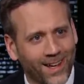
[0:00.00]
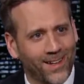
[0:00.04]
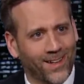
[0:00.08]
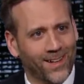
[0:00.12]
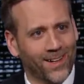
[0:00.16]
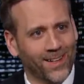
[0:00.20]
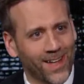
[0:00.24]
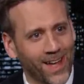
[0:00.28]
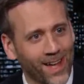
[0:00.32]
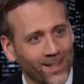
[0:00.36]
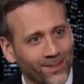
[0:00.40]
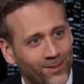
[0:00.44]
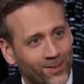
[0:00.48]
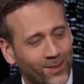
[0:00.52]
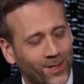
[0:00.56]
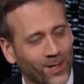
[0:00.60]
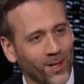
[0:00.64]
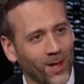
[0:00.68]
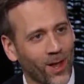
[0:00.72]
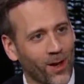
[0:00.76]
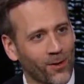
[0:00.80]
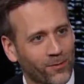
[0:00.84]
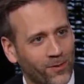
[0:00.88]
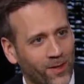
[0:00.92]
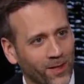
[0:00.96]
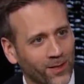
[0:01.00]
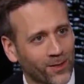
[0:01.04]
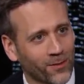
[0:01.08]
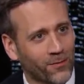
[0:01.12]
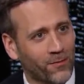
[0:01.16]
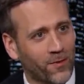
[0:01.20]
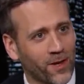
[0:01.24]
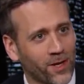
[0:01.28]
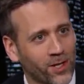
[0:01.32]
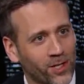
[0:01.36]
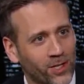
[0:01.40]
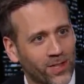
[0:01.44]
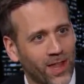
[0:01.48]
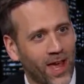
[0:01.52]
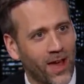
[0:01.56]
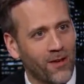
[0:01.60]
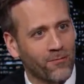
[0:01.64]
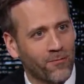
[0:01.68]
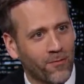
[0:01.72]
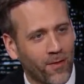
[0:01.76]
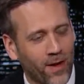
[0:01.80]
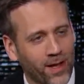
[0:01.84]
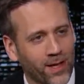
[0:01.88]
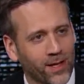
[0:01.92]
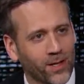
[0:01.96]
against Golovkin to finish
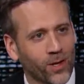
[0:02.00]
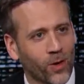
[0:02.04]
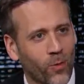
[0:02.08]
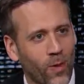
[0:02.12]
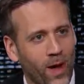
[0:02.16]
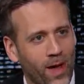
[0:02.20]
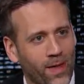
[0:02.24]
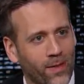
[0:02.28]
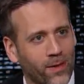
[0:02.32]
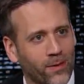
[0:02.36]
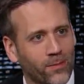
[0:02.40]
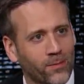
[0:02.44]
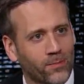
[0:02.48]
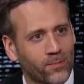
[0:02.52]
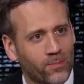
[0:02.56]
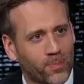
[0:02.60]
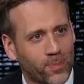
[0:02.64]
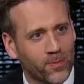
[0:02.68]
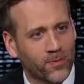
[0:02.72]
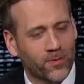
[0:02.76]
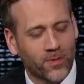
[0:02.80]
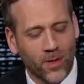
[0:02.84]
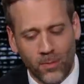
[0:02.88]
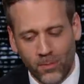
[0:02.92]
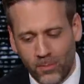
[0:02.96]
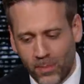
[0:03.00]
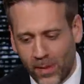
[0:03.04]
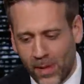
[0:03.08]
that fight in a way that some